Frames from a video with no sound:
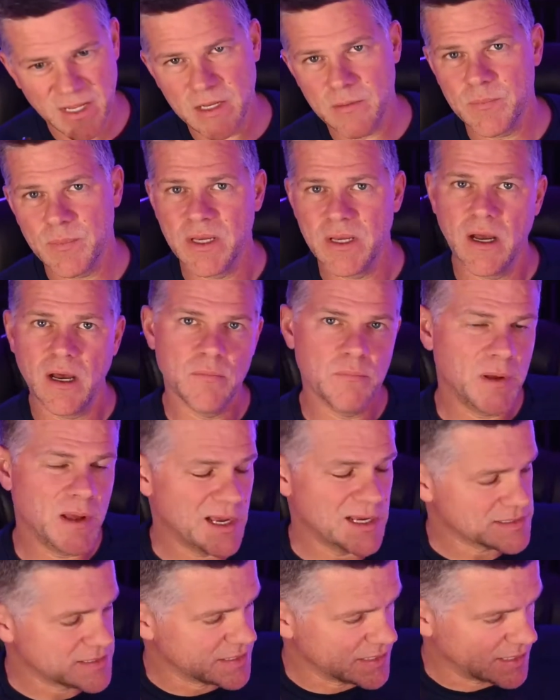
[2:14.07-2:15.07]
a big
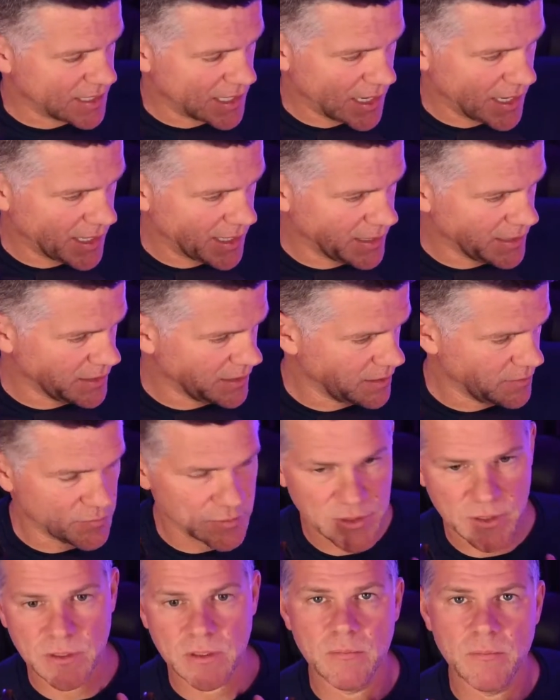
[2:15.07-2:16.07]
unboxing guy. I'm a
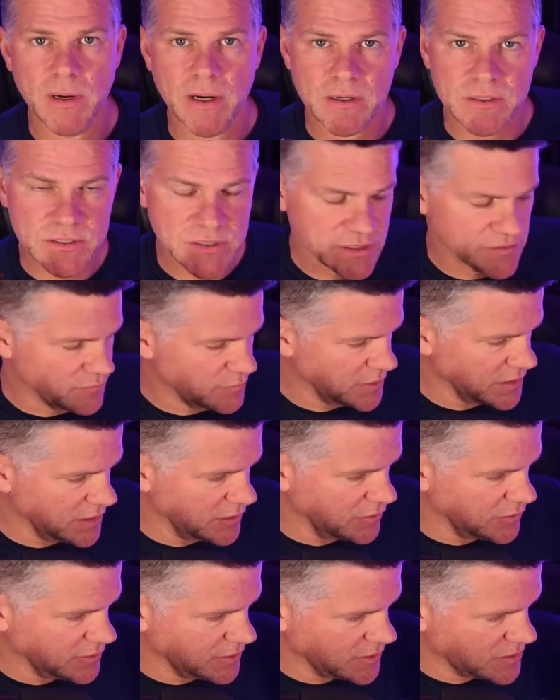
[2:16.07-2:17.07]
little embarrassed to even be
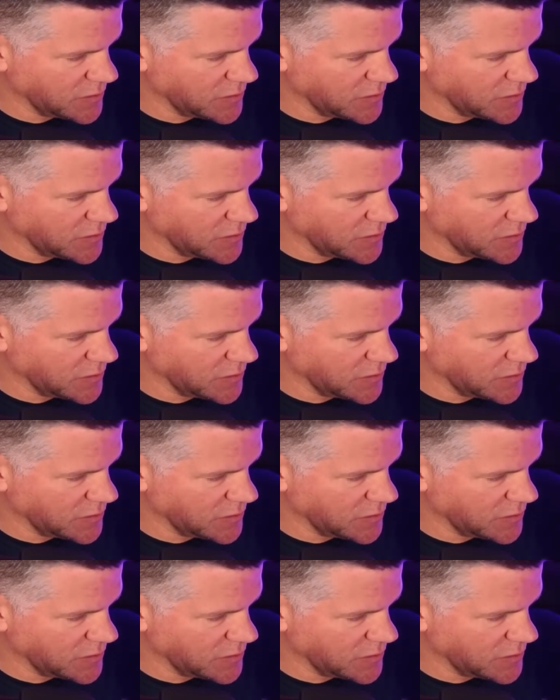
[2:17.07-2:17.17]
doing this,